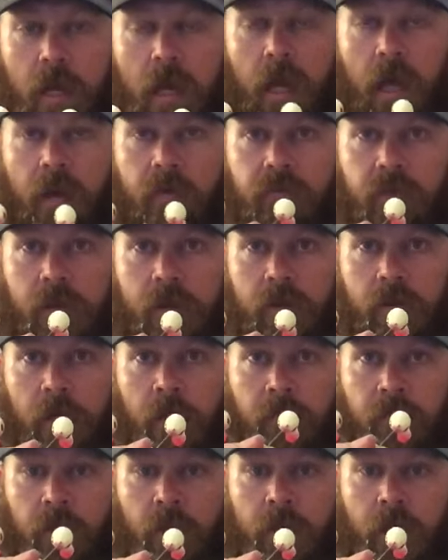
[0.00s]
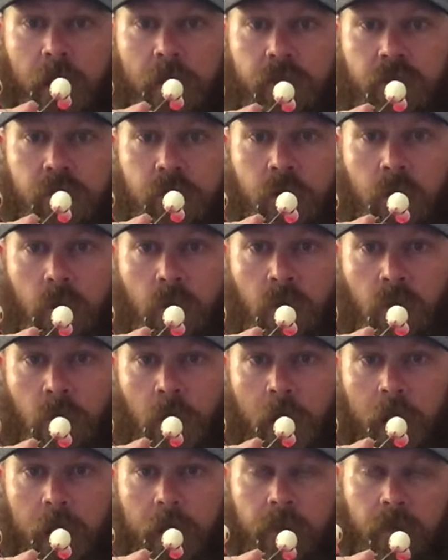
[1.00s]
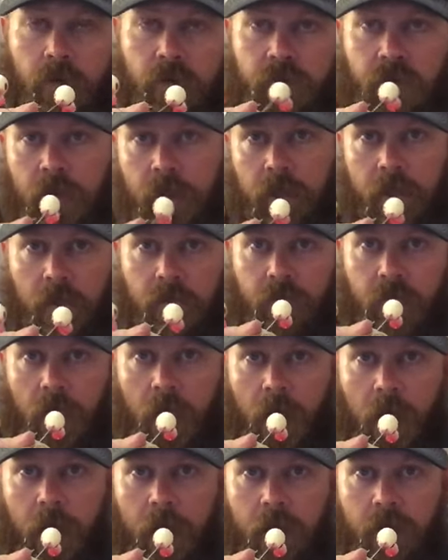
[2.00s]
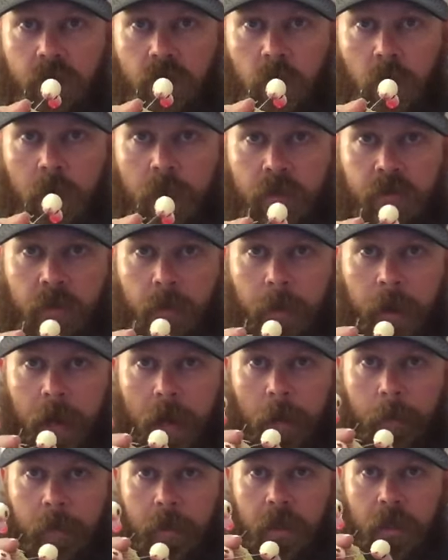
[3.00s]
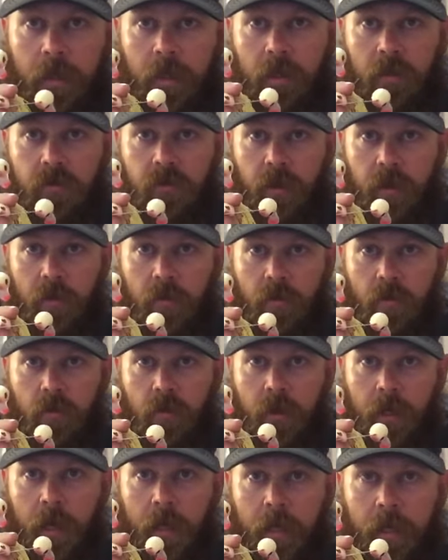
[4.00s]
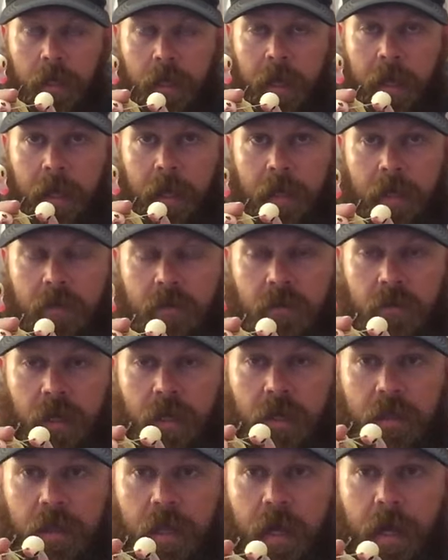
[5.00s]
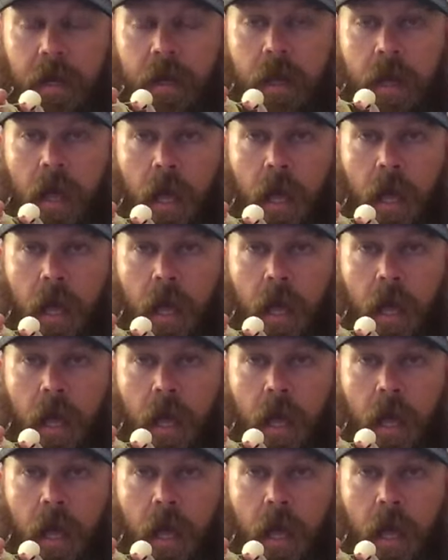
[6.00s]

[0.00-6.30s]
if they're not tuned right and they're sitting at different heights, what ends up happening is it'll kind of cant like that.